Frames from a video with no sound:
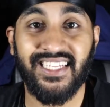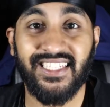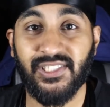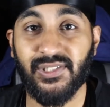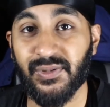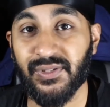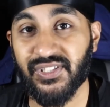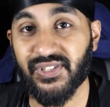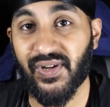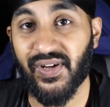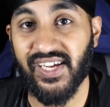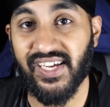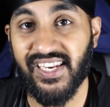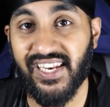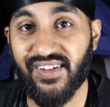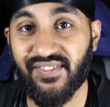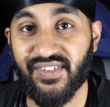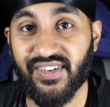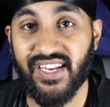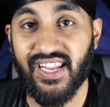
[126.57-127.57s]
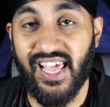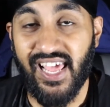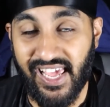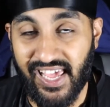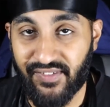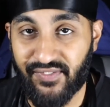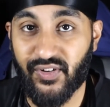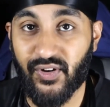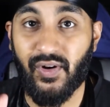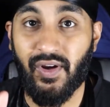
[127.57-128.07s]
our starting 11
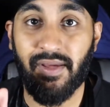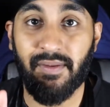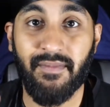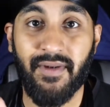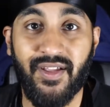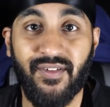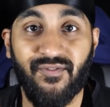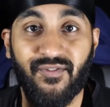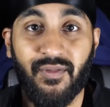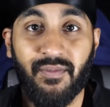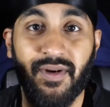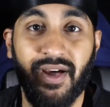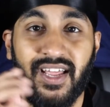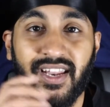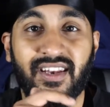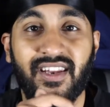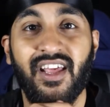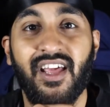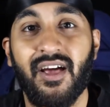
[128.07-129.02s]
if you're going man for man.